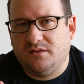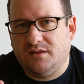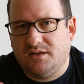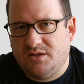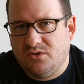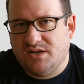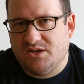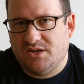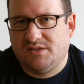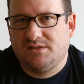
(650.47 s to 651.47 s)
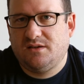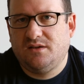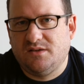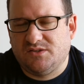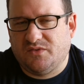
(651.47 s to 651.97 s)
2 digits.
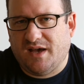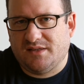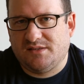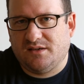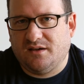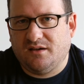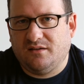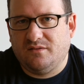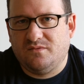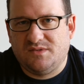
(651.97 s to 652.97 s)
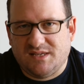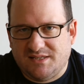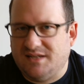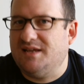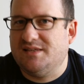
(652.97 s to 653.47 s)
So that's
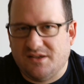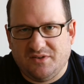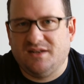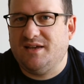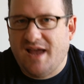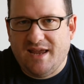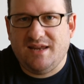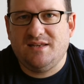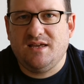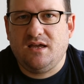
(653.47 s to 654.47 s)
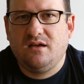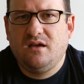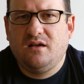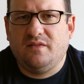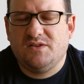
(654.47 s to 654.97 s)
60D, 70D, 80D.
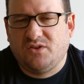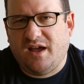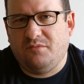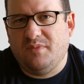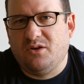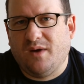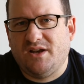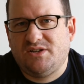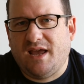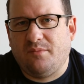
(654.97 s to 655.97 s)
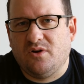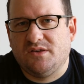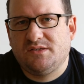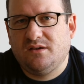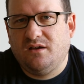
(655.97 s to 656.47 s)
And these are kind of mid-range
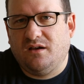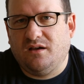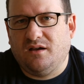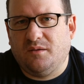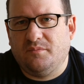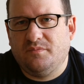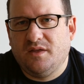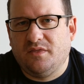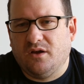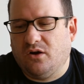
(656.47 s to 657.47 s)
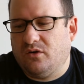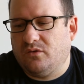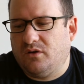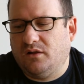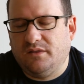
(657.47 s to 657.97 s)
cameras.
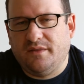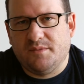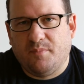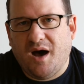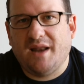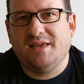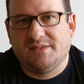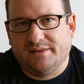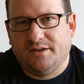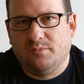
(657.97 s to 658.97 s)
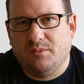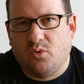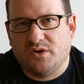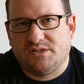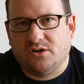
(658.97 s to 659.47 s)
The body is a little bit
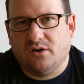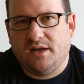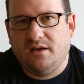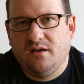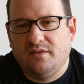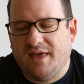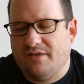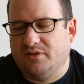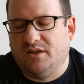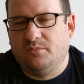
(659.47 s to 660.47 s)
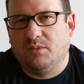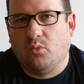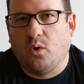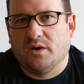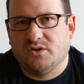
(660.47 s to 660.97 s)
more sturdy. They have a little bit
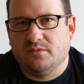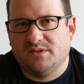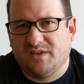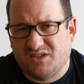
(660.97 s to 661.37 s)
more in terms of